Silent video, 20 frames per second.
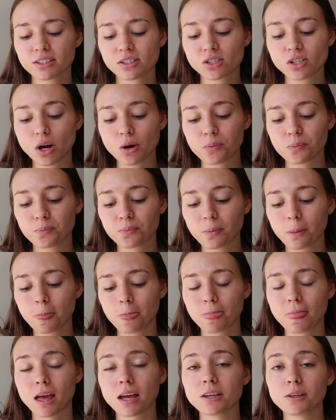So
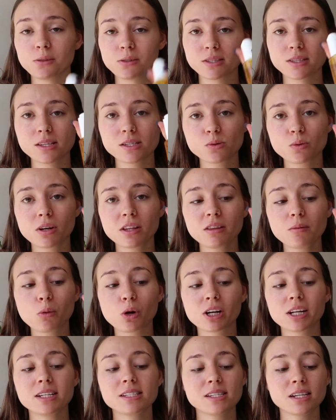I use this one in the
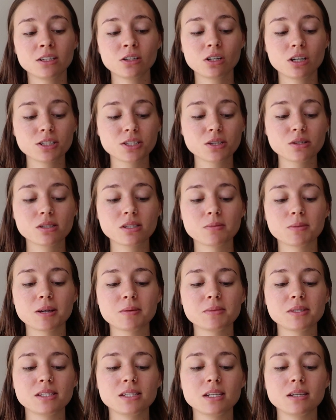mornings, and you'll also
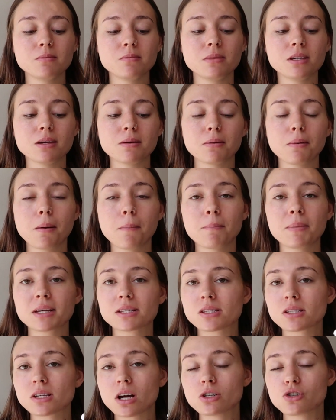sometimes see me
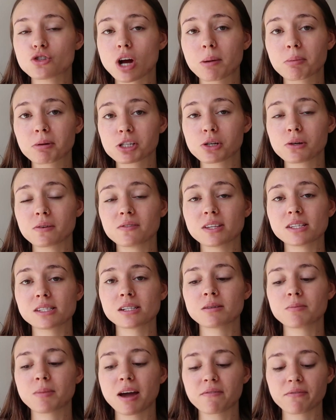mix a drop or two of
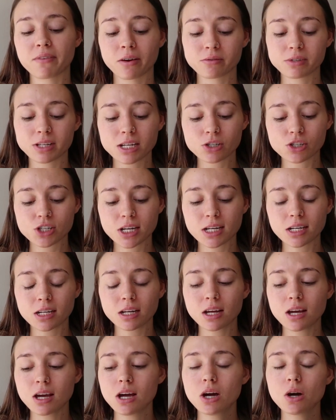this into my
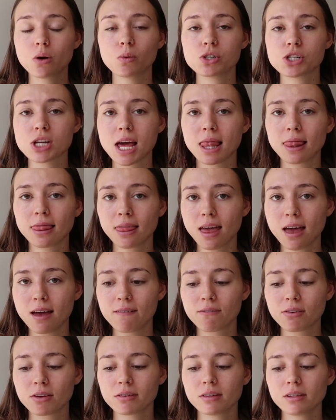foundation, which I
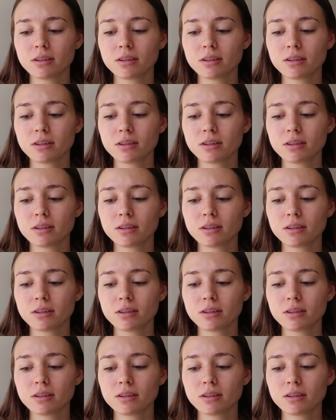love.